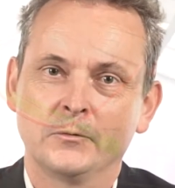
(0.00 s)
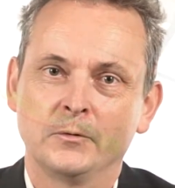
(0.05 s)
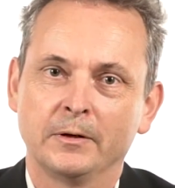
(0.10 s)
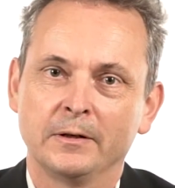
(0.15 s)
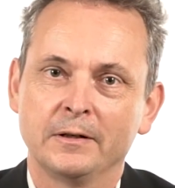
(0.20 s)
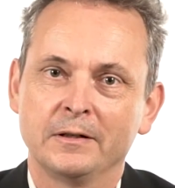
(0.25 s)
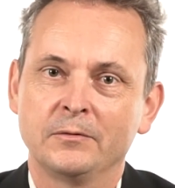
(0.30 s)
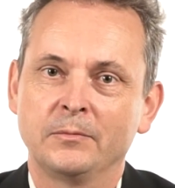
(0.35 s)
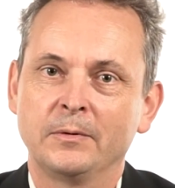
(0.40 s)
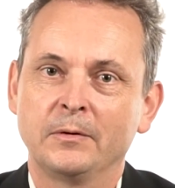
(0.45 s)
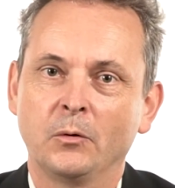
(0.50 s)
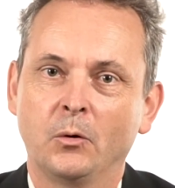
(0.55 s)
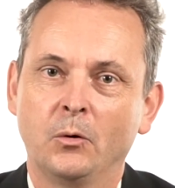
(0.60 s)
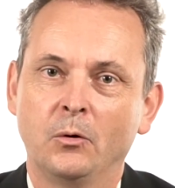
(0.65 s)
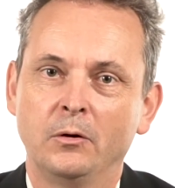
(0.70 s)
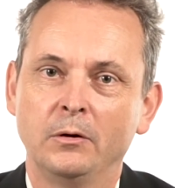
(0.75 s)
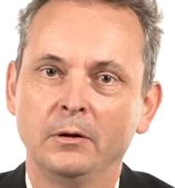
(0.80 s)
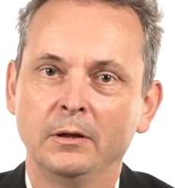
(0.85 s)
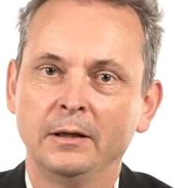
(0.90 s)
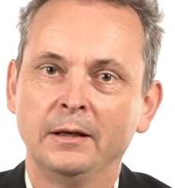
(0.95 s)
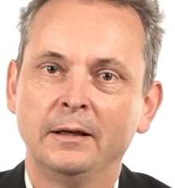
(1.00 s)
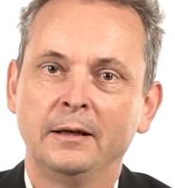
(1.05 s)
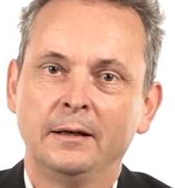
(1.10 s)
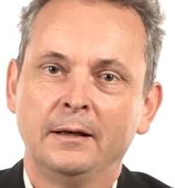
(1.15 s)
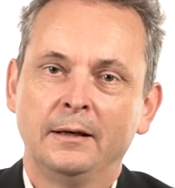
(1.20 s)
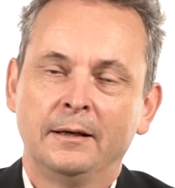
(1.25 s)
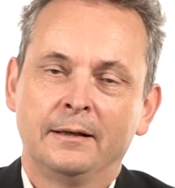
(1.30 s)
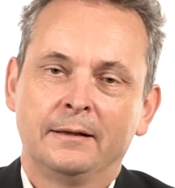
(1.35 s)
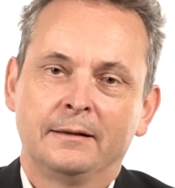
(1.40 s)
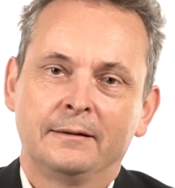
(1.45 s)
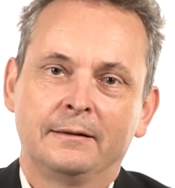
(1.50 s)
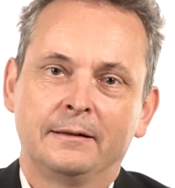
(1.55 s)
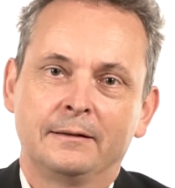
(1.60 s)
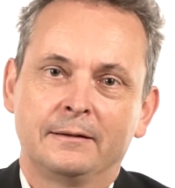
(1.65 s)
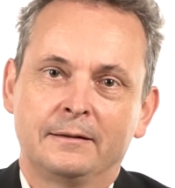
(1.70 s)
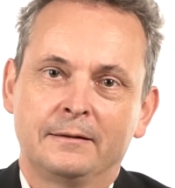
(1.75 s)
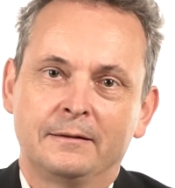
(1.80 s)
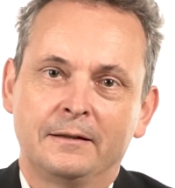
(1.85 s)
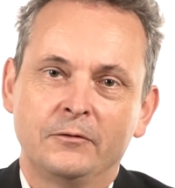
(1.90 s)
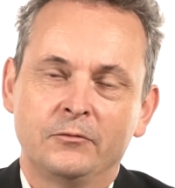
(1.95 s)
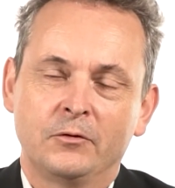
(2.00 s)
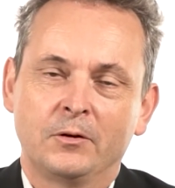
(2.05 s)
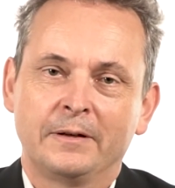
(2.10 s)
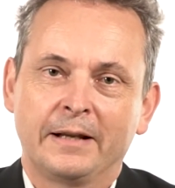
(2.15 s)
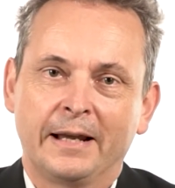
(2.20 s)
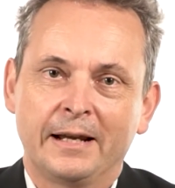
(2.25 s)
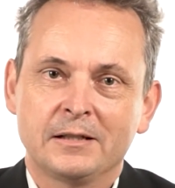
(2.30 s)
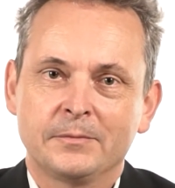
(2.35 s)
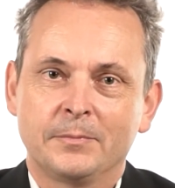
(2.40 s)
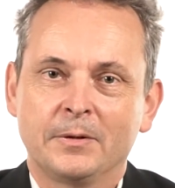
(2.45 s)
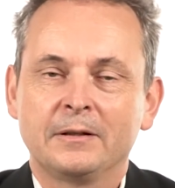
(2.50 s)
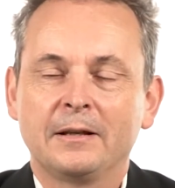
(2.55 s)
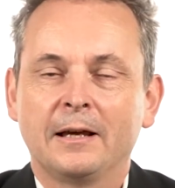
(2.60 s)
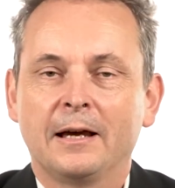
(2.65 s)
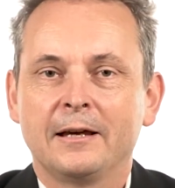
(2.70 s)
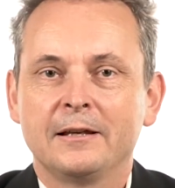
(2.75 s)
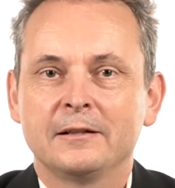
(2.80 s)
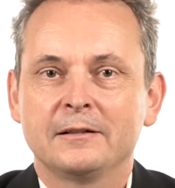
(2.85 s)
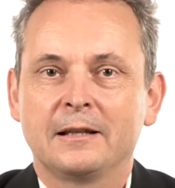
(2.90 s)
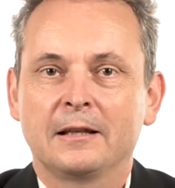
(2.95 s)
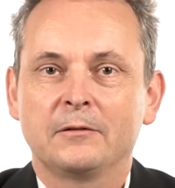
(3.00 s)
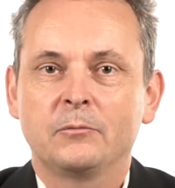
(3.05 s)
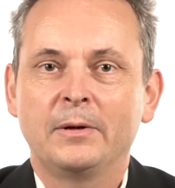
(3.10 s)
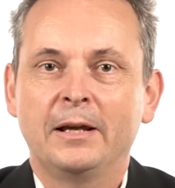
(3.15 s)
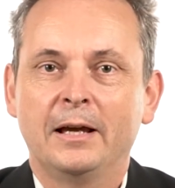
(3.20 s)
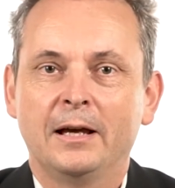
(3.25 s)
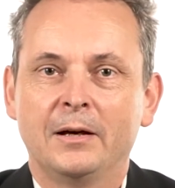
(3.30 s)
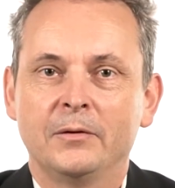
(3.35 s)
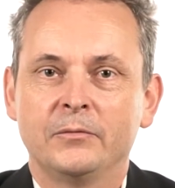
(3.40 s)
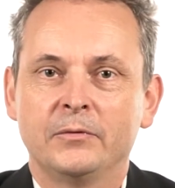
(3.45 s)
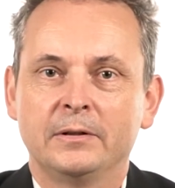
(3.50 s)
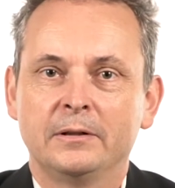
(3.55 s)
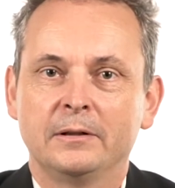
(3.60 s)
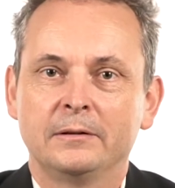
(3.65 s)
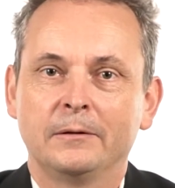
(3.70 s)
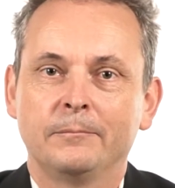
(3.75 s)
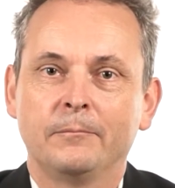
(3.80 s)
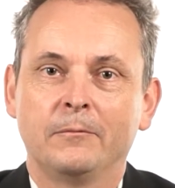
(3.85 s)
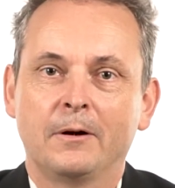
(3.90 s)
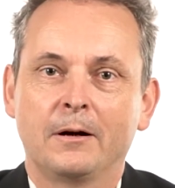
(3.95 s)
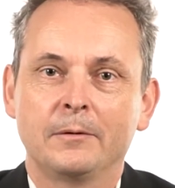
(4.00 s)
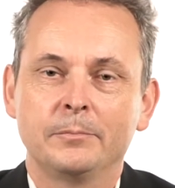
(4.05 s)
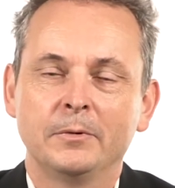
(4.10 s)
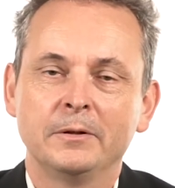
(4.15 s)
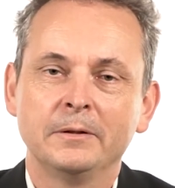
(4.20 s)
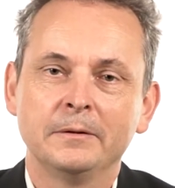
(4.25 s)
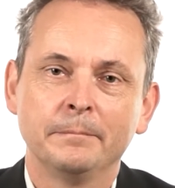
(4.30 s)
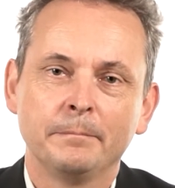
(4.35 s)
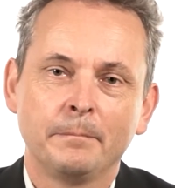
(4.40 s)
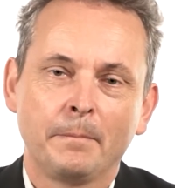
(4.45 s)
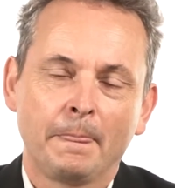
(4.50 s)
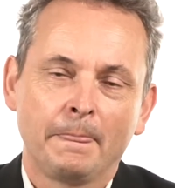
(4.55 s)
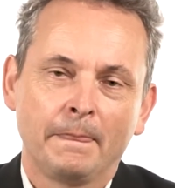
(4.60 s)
for us with all the different expertise that we have in the department,